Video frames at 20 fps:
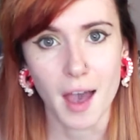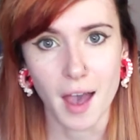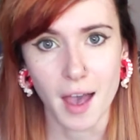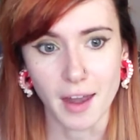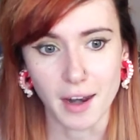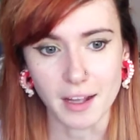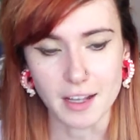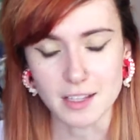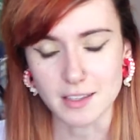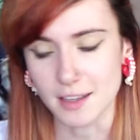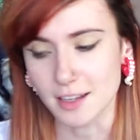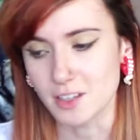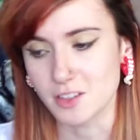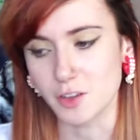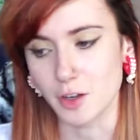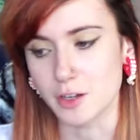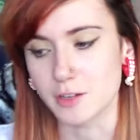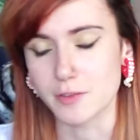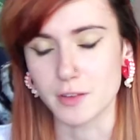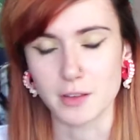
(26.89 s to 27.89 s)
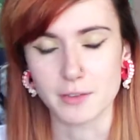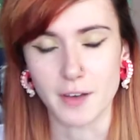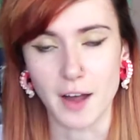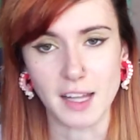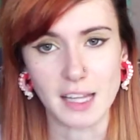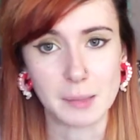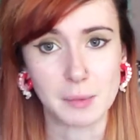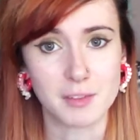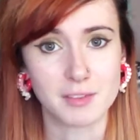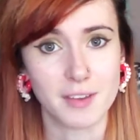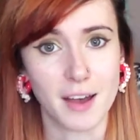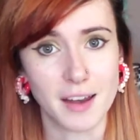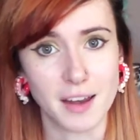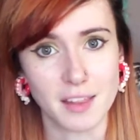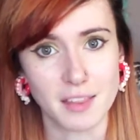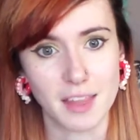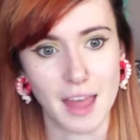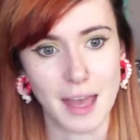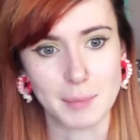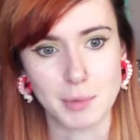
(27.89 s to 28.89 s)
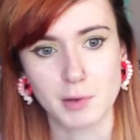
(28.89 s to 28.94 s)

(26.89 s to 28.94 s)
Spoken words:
And I just search for the file name and find it there.